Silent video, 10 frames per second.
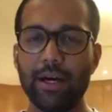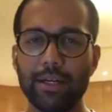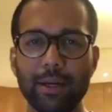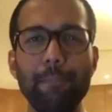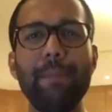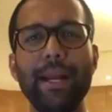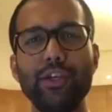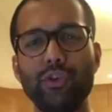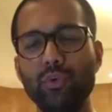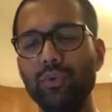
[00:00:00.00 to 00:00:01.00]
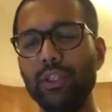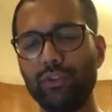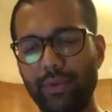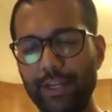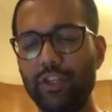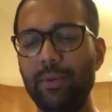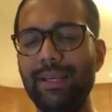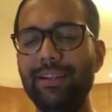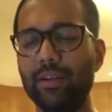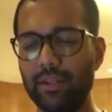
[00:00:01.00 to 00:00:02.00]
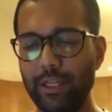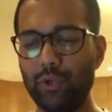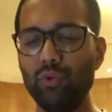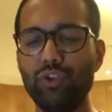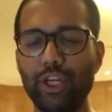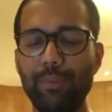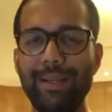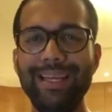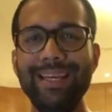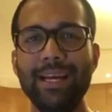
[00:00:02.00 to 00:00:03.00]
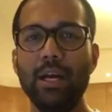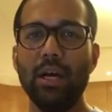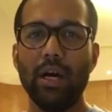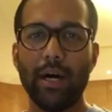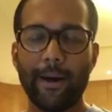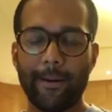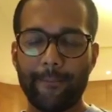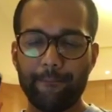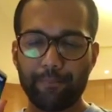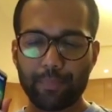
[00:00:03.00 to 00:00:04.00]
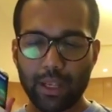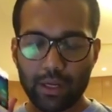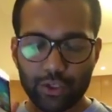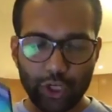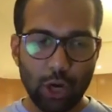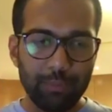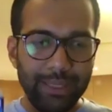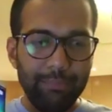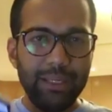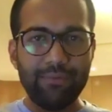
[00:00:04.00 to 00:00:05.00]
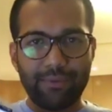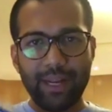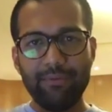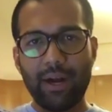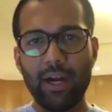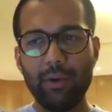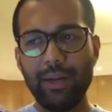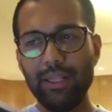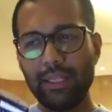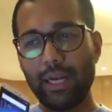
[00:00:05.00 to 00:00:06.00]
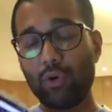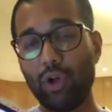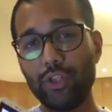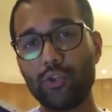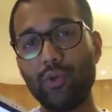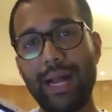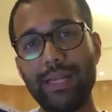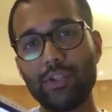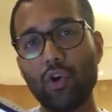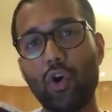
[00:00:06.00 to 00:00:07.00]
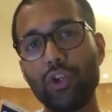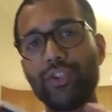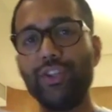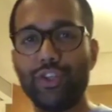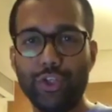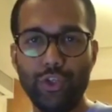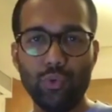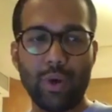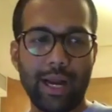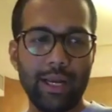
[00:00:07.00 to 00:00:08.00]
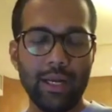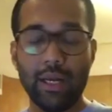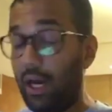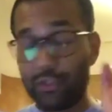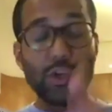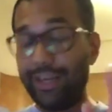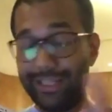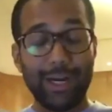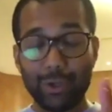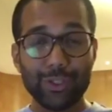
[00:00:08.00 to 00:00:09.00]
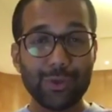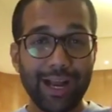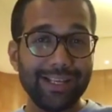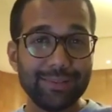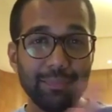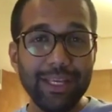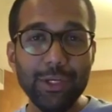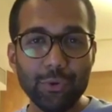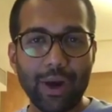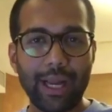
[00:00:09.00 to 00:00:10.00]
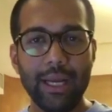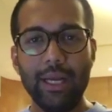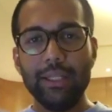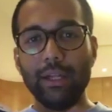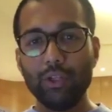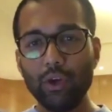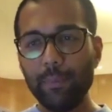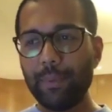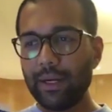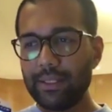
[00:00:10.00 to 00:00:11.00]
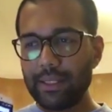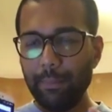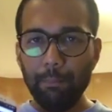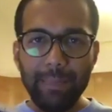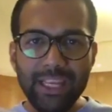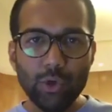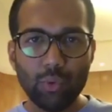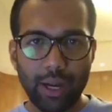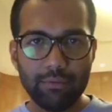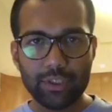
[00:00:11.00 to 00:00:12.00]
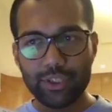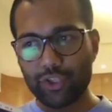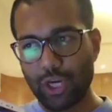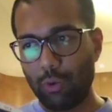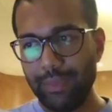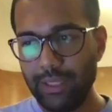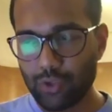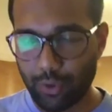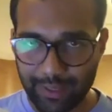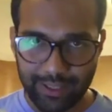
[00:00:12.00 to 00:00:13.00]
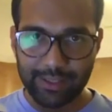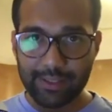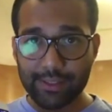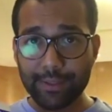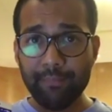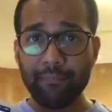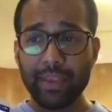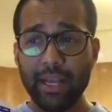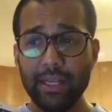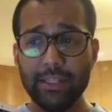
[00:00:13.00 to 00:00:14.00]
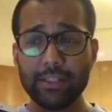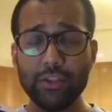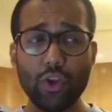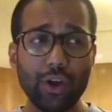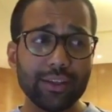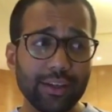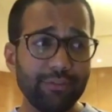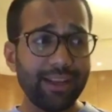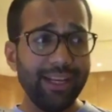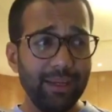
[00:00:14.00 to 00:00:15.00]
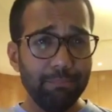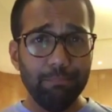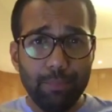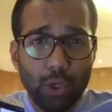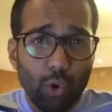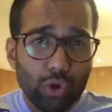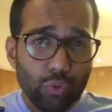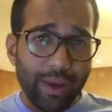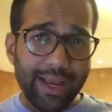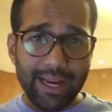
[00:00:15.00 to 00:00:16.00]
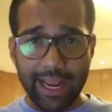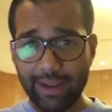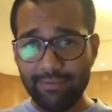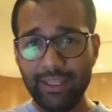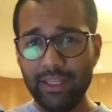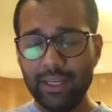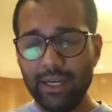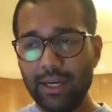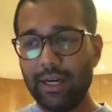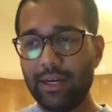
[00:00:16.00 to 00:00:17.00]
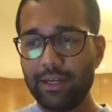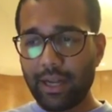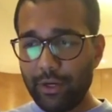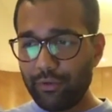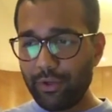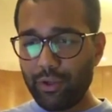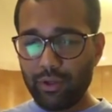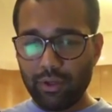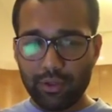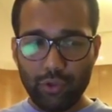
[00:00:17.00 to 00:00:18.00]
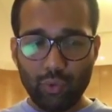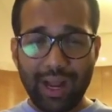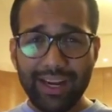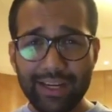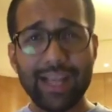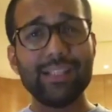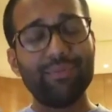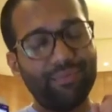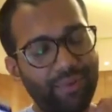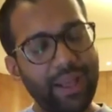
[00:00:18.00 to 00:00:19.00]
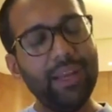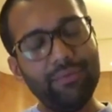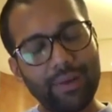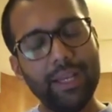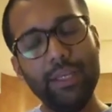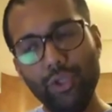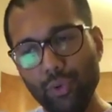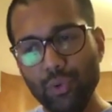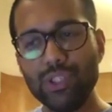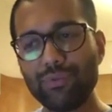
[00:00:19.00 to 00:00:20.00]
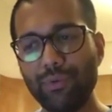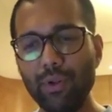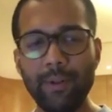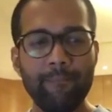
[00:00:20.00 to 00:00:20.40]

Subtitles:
compared to the 3 GB, 32 GB Xiaomi Mi 5 hardware that also has Oxygen UI. That also has MIUI. Now, the good part is that MIUI, which is Xiaomi's operating system, is not a very bloatware heavy kind of a UI. It has very, very useful,